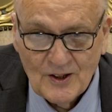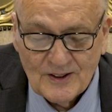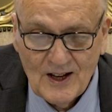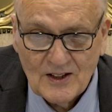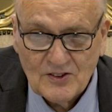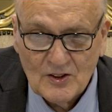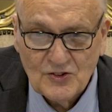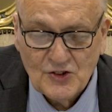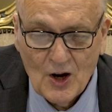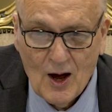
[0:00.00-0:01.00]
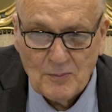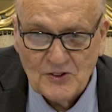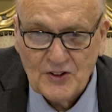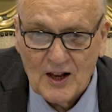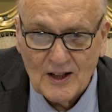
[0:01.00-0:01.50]
That's his job.
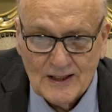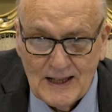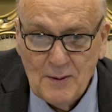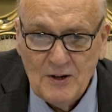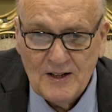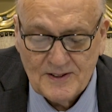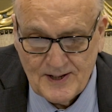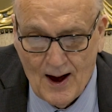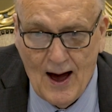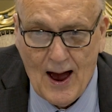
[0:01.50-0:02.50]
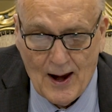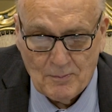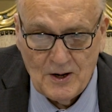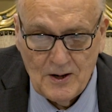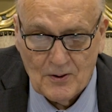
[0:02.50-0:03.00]
He's got a limited
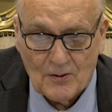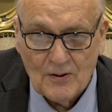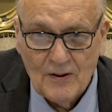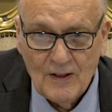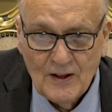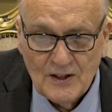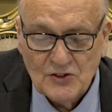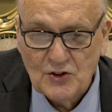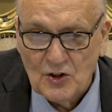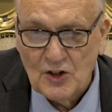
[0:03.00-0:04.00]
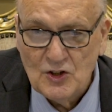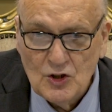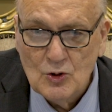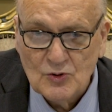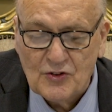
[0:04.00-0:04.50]
time here. He's going to
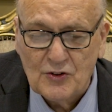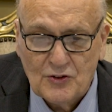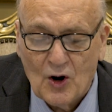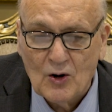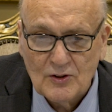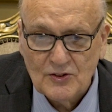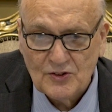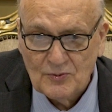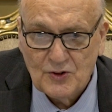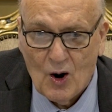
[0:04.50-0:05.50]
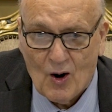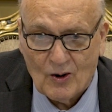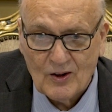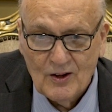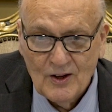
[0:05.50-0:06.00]
use the darkness of
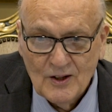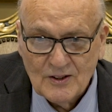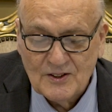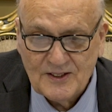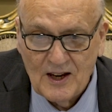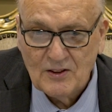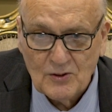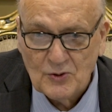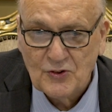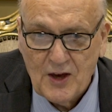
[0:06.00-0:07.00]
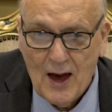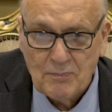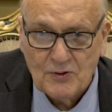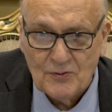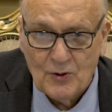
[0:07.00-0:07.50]
dark to take those
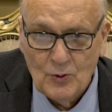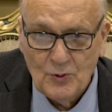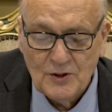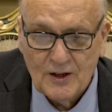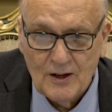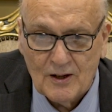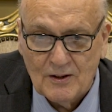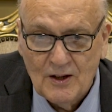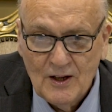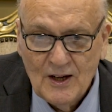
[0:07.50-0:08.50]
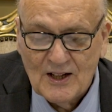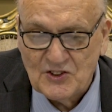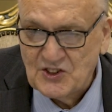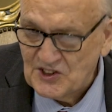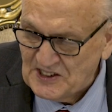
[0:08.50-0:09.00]
captive who he can
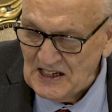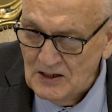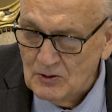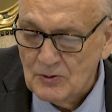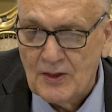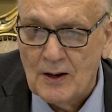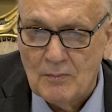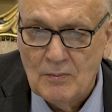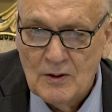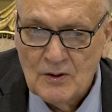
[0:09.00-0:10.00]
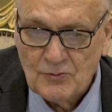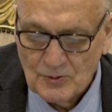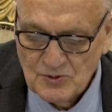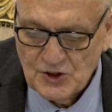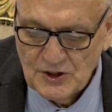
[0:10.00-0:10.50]
and steal them
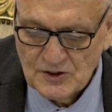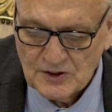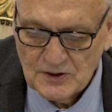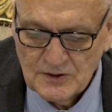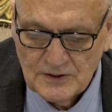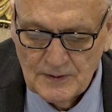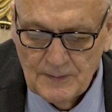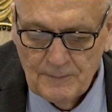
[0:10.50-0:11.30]
from Jesus.